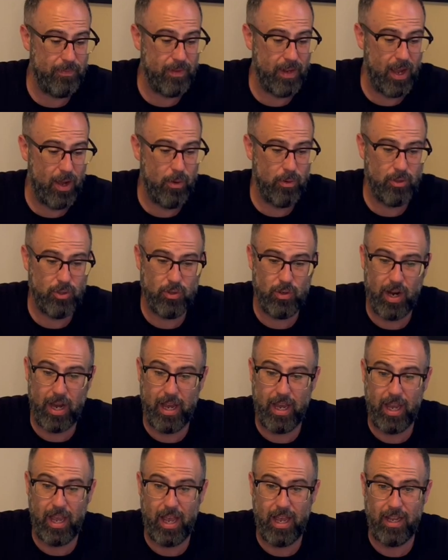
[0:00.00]
I always
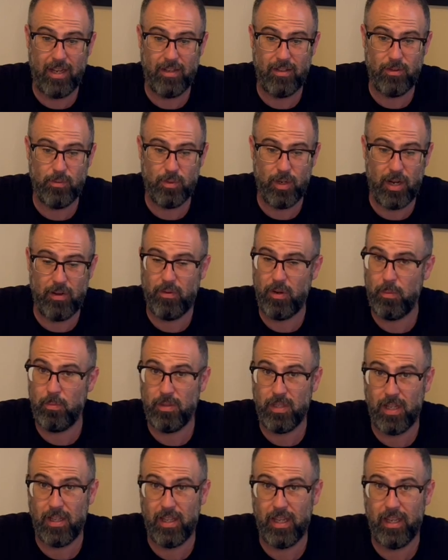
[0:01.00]
try, and whenever I'm
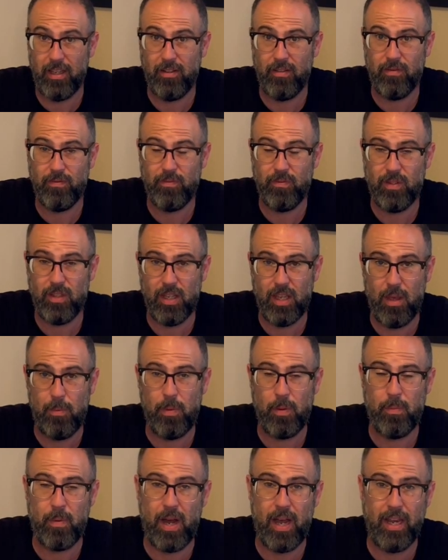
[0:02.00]
selling to keep
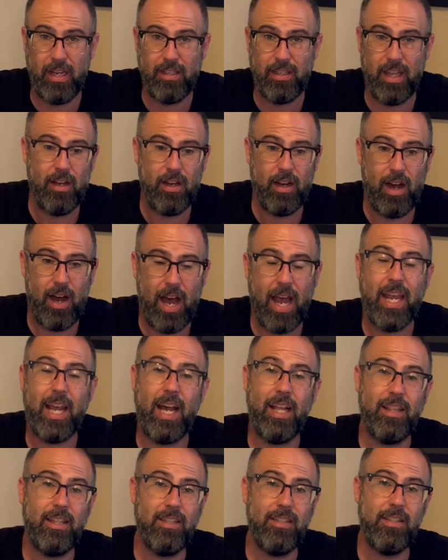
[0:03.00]
in mind that I
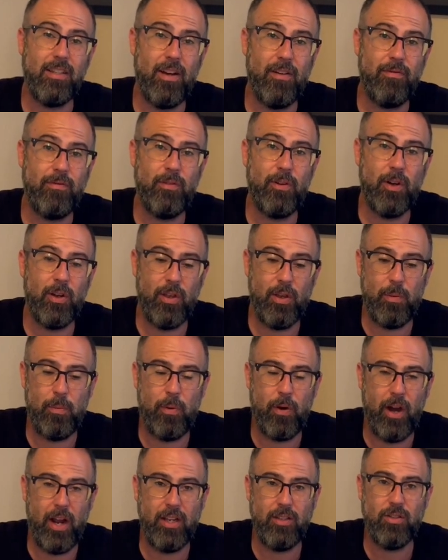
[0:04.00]
got this stuff for a good
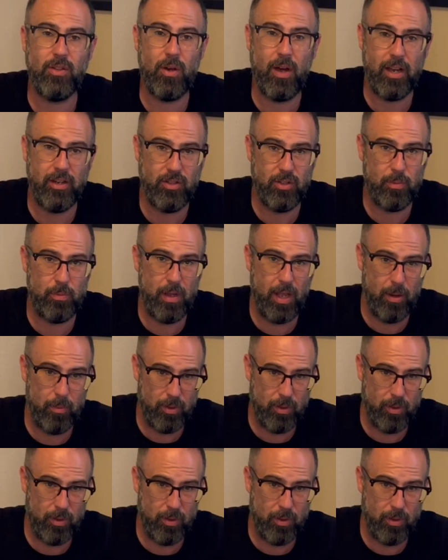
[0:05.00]
price, so I should be able